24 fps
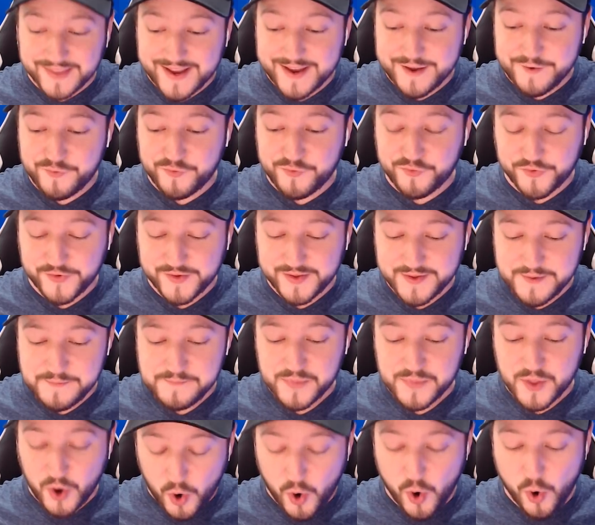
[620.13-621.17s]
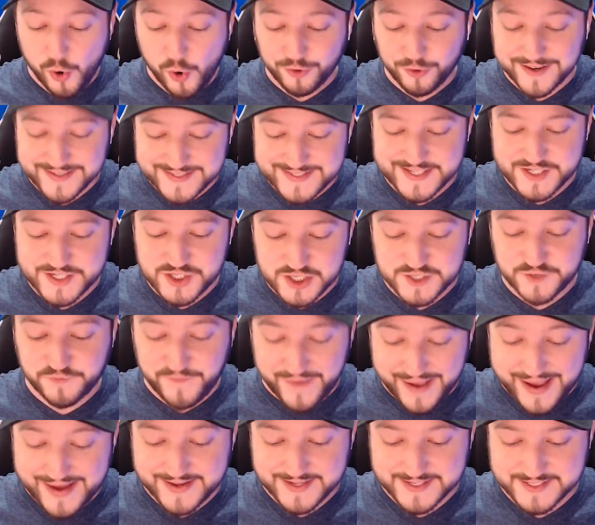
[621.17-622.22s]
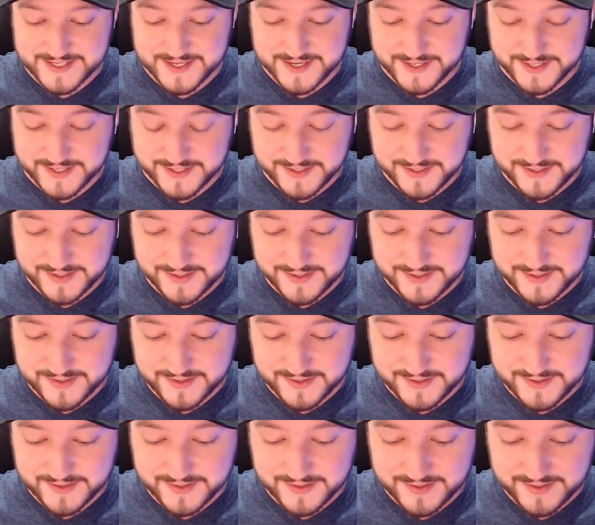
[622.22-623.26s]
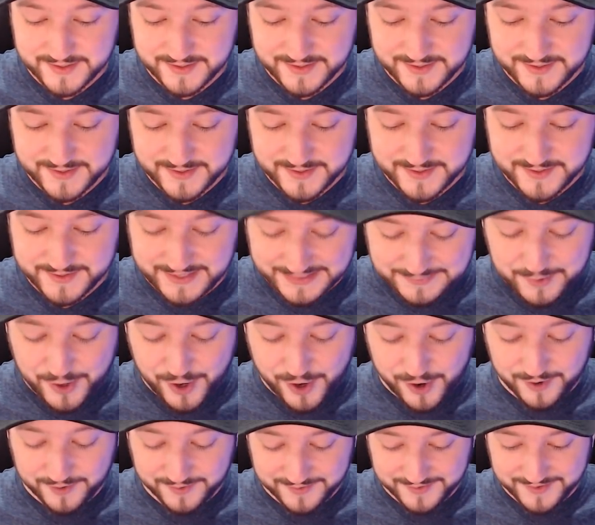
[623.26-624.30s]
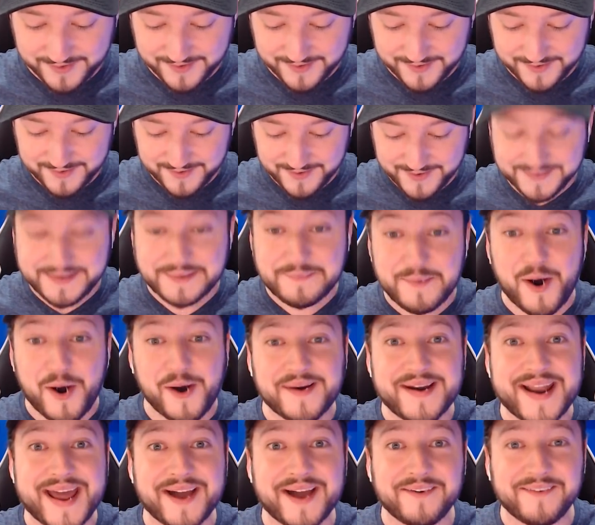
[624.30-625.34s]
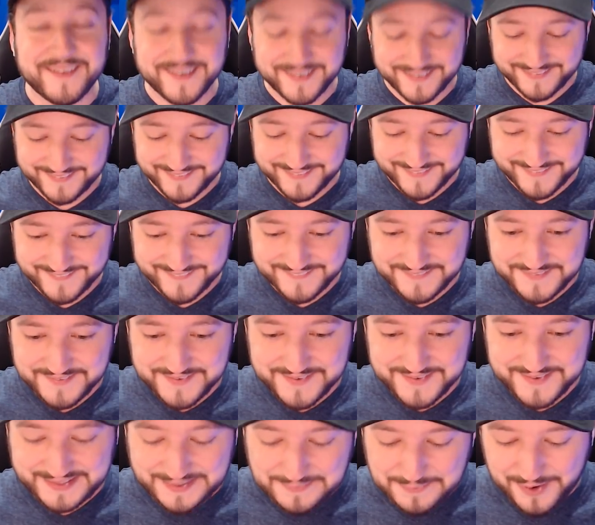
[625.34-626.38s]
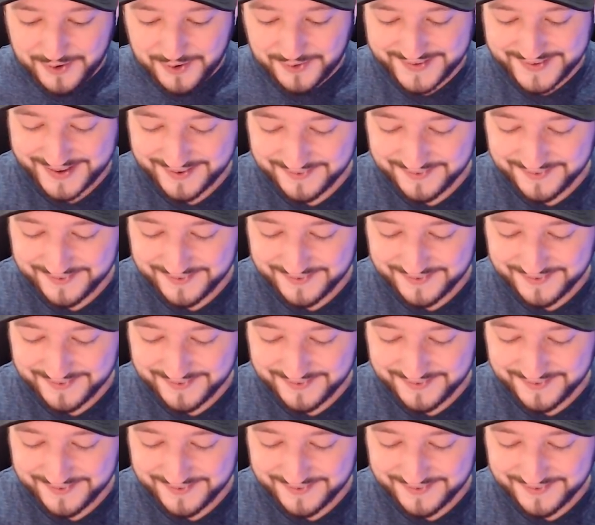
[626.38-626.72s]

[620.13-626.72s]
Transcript: life or is this just fantasy? Come on. Come on now. Come on